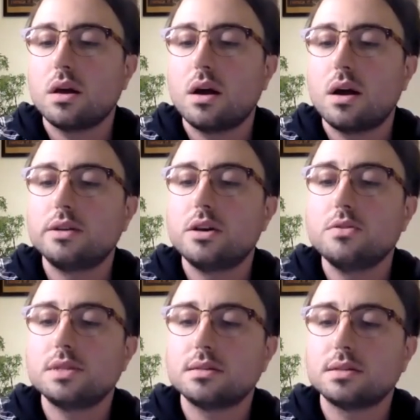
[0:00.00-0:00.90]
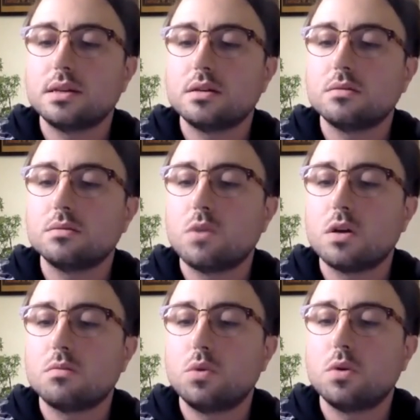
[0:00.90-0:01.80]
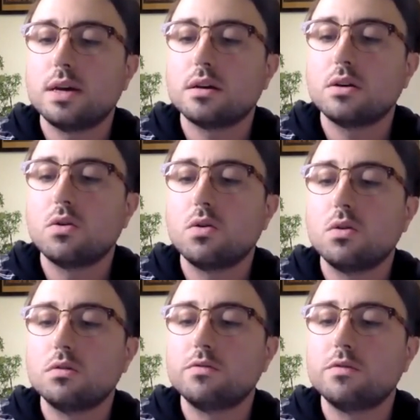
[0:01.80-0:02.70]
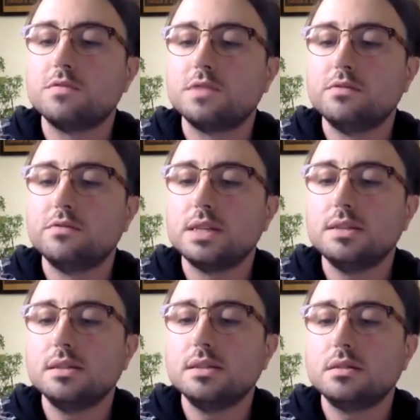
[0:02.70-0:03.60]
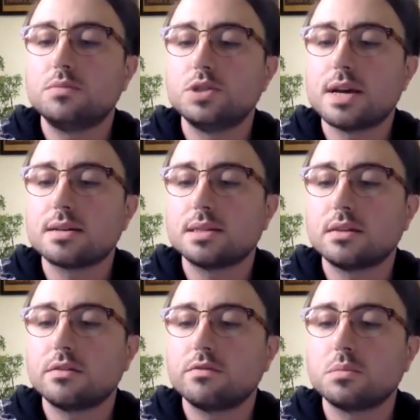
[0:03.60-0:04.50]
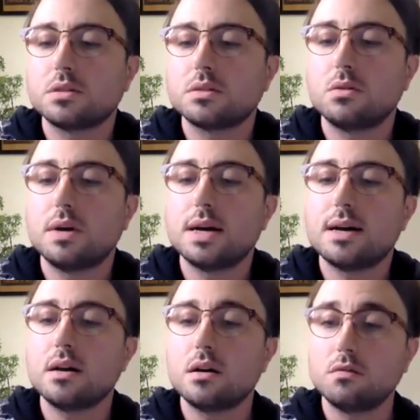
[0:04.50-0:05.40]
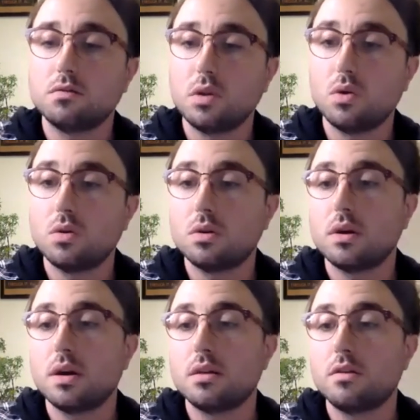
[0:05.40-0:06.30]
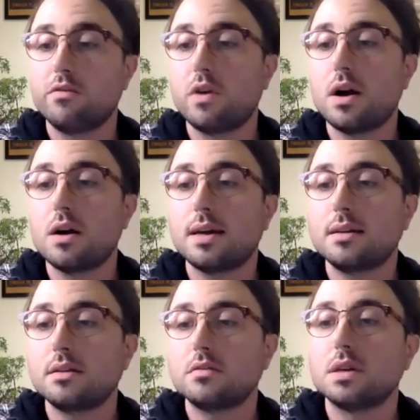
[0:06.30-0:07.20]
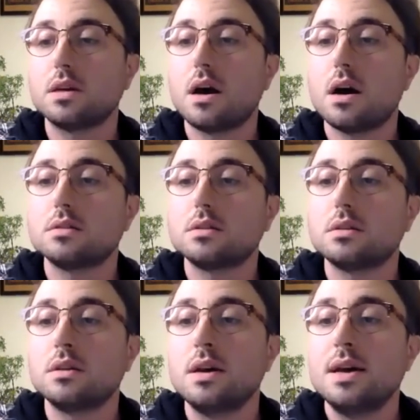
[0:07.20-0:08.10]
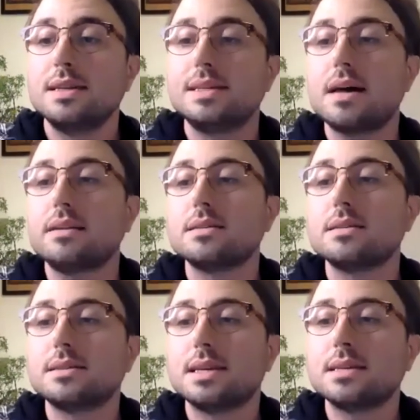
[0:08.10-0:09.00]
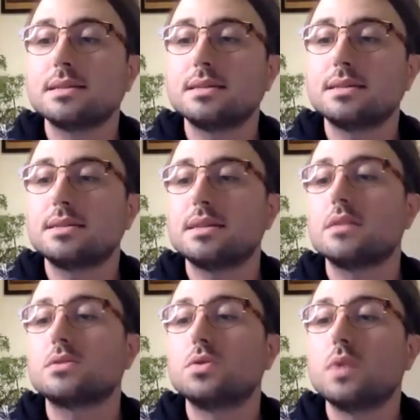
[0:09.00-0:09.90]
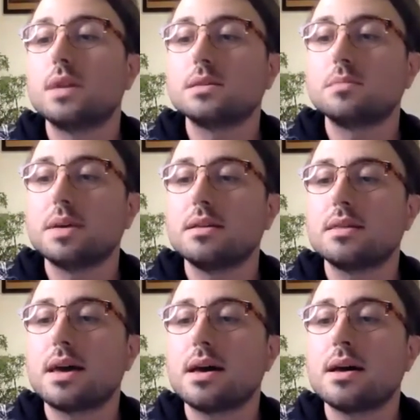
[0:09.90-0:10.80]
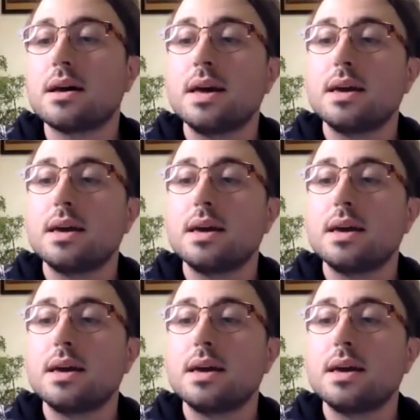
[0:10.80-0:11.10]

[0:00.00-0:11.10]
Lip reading: I noticed it one morning, all 50 feet projecting from a square of lawn at the far end of the garden. Dad insists it's always been there.